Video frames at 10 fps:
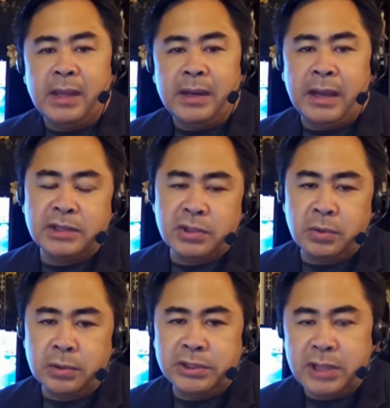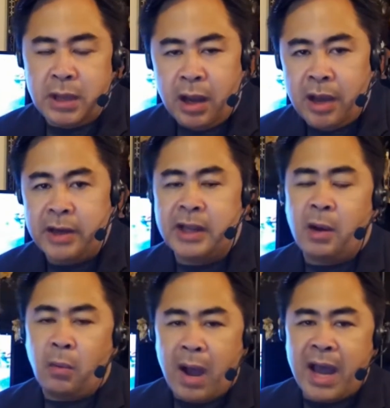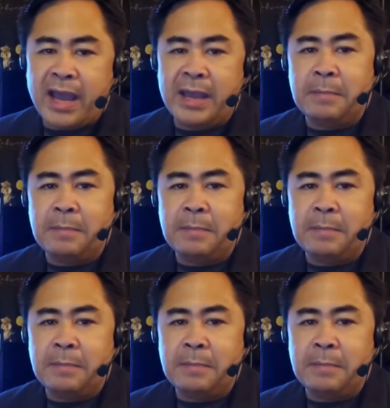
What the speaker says: Now, schools on Kauai,